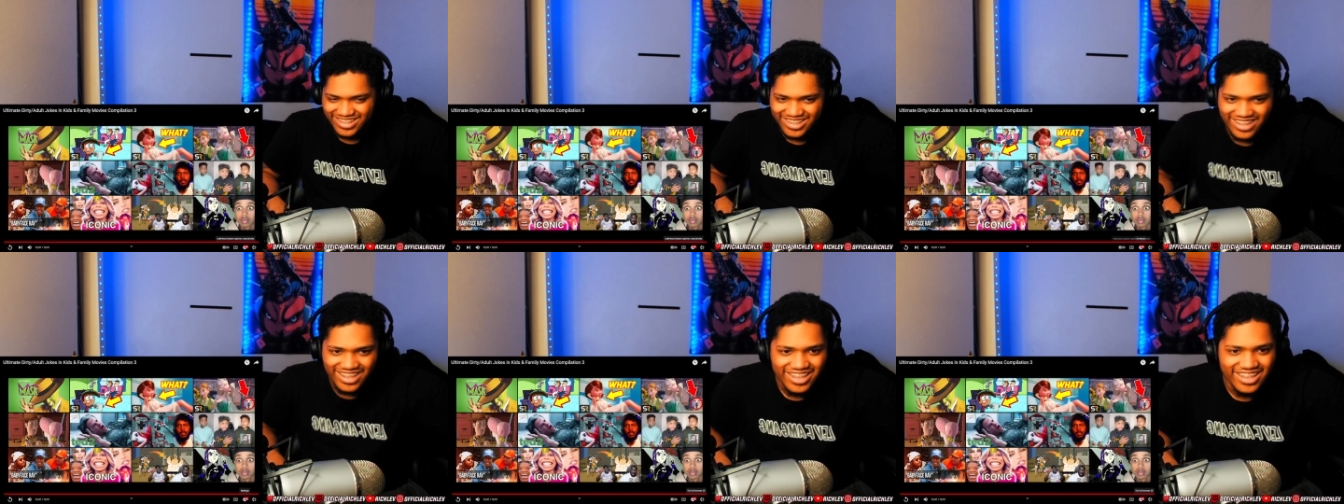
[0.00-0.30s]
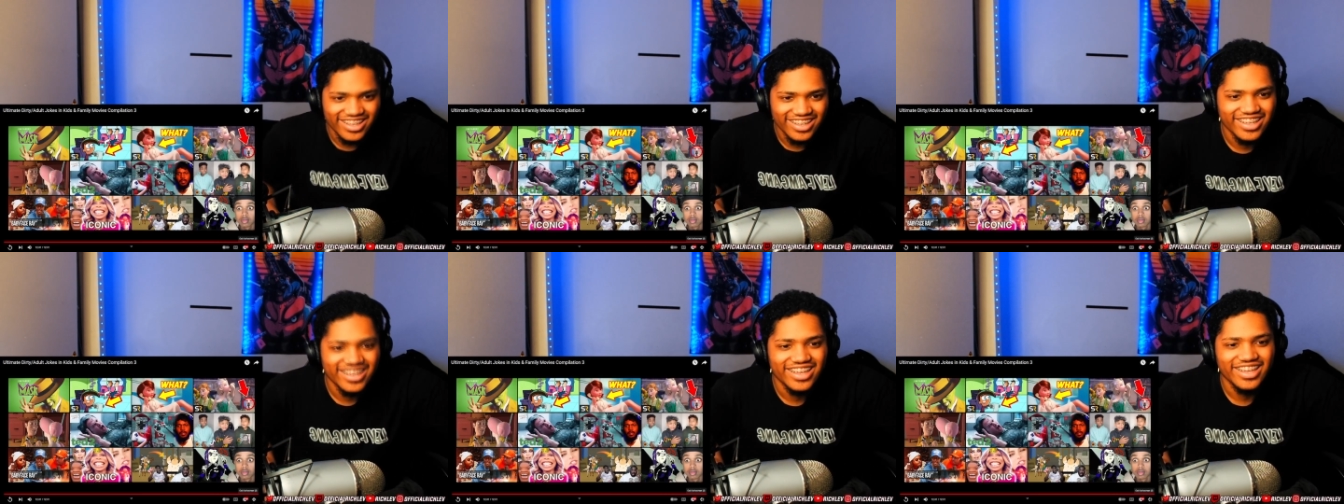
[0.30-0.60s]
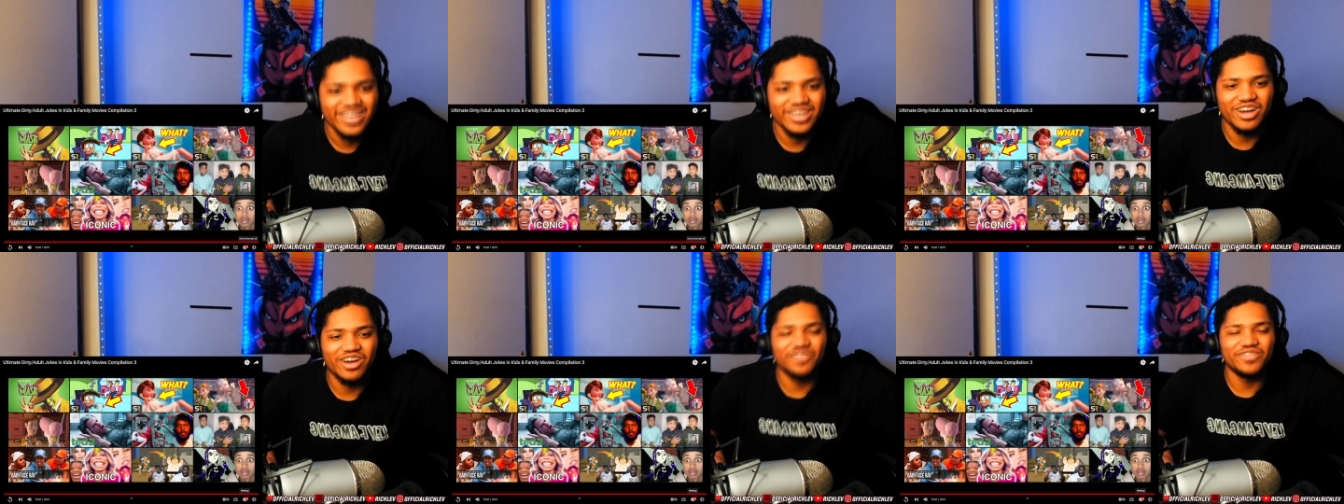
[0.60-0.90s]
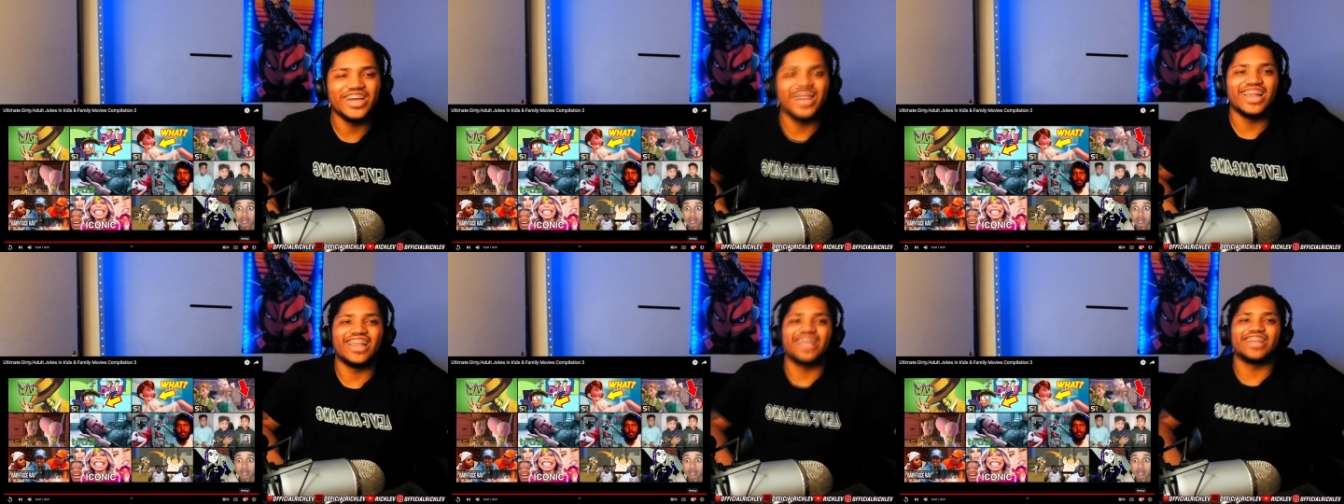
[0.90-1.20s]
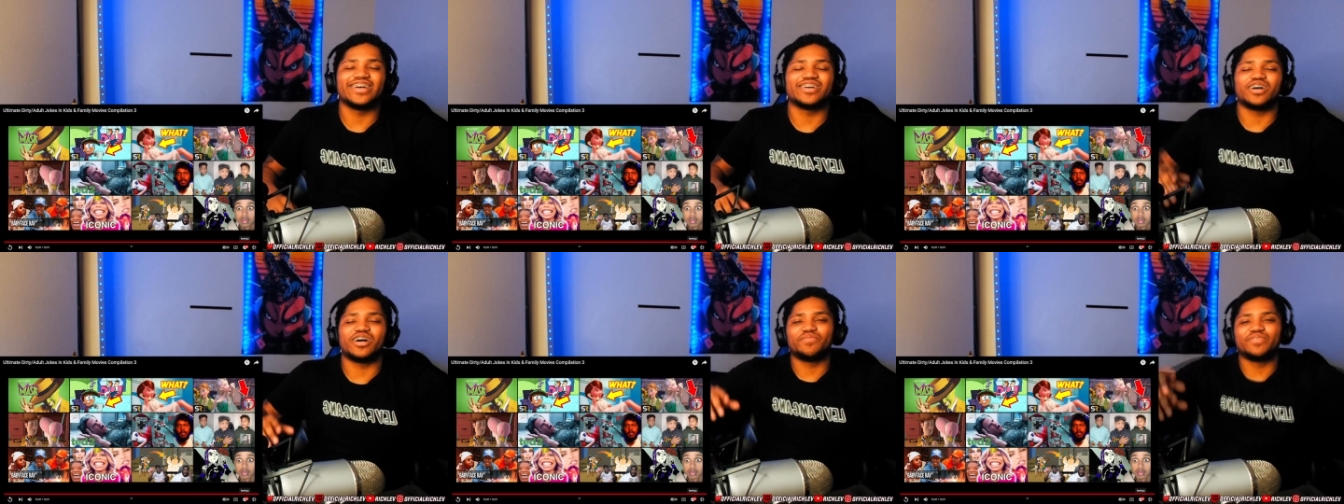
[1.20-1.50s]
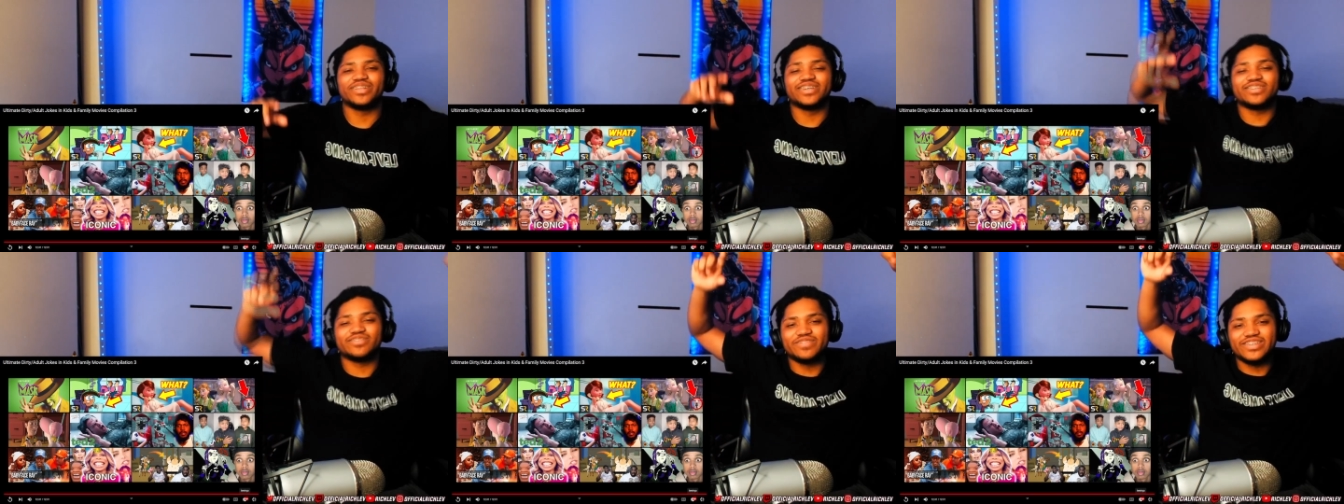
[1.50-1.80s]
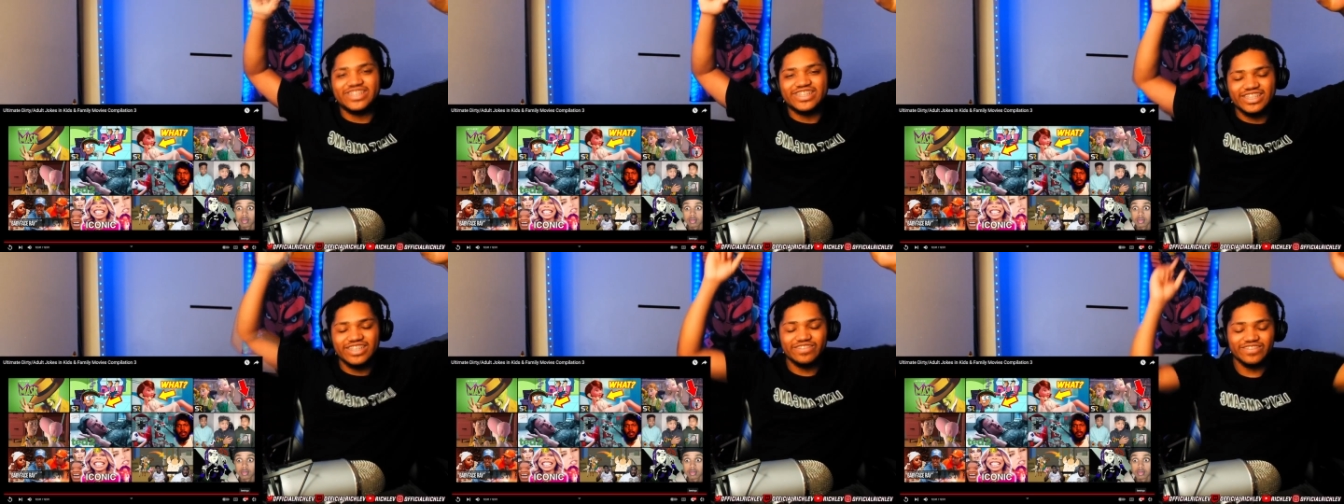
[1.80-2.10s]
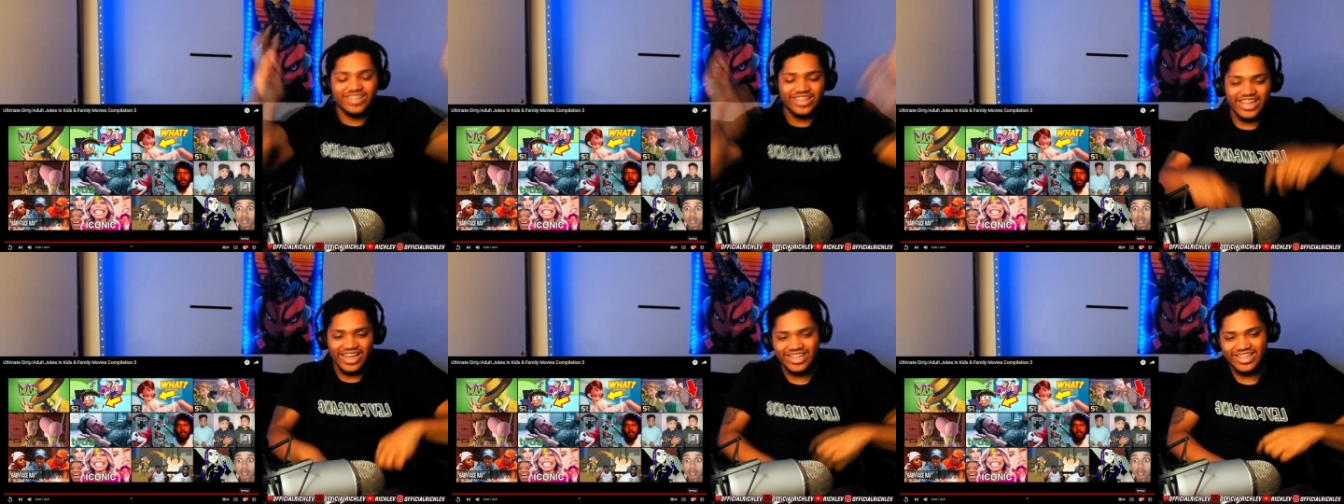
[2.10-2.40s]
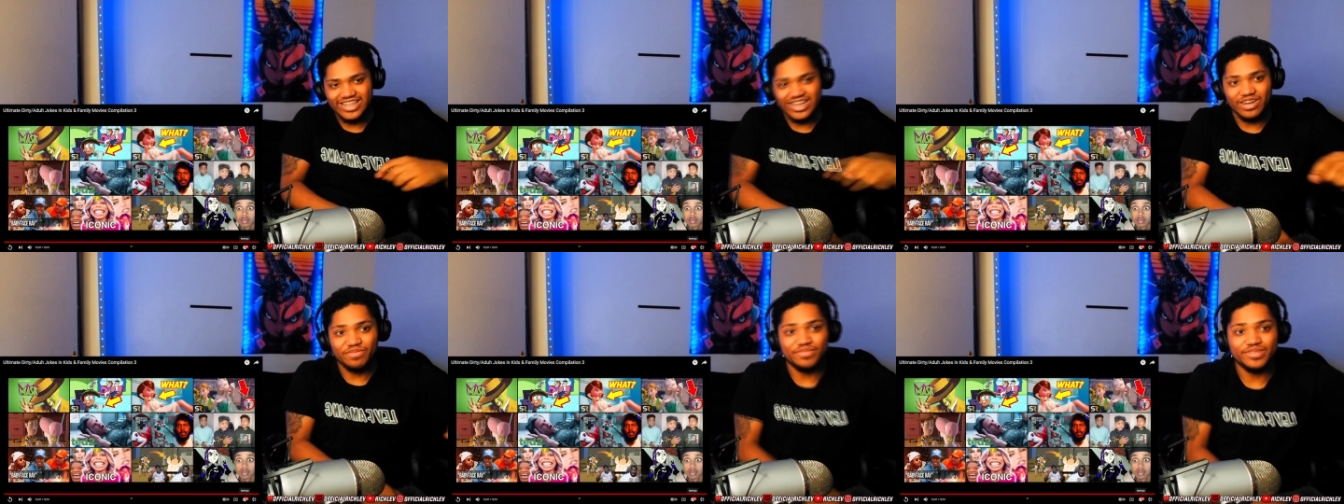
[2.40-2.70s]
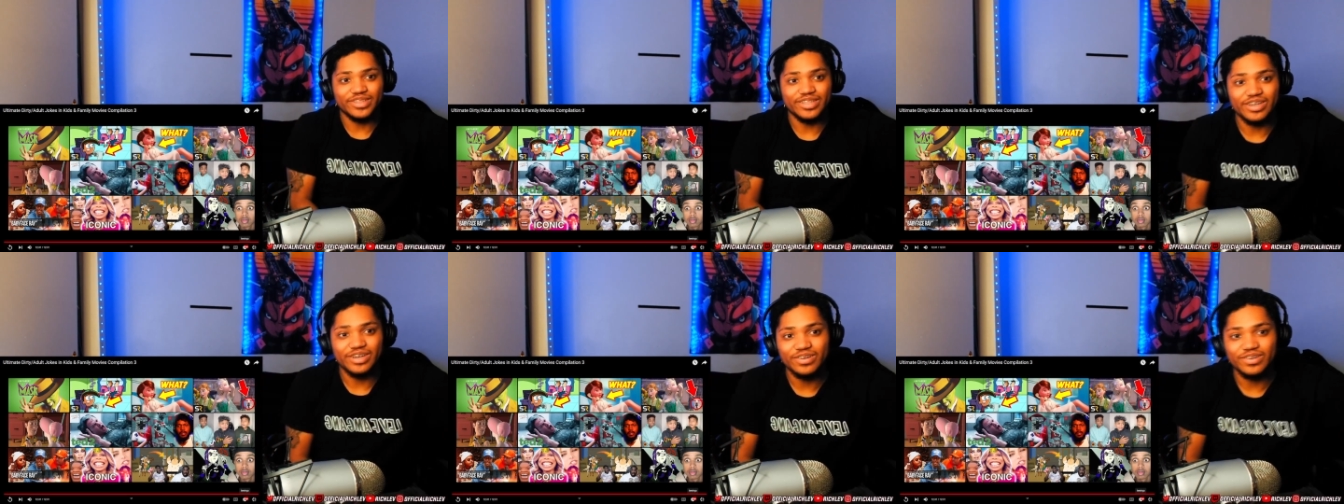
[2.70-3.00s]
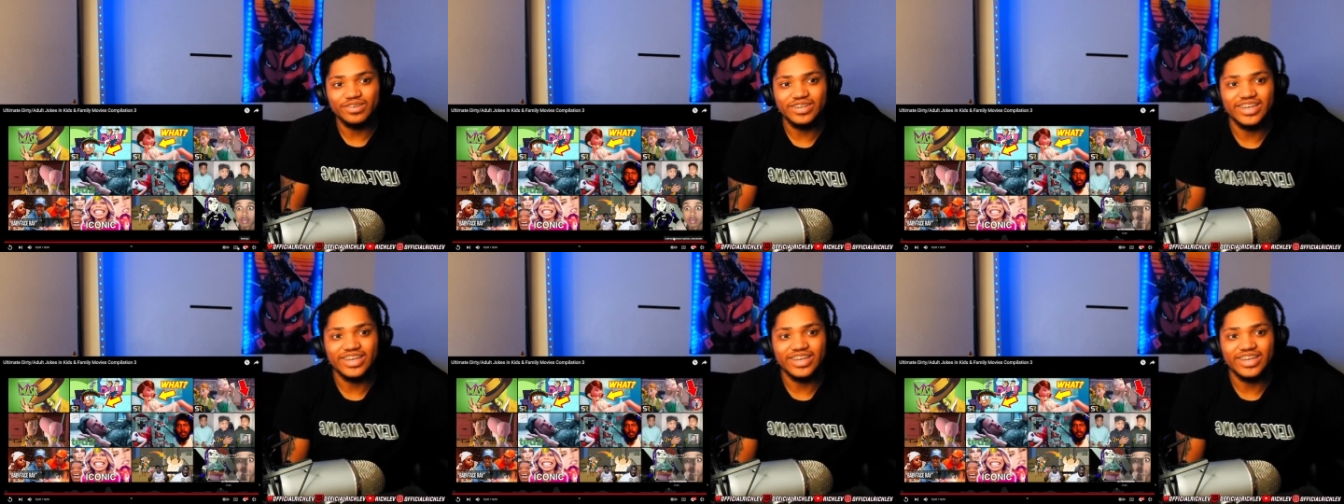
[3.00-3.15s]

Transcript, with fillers: Yo, if you guys like that compilation, make sure to leave a like down below,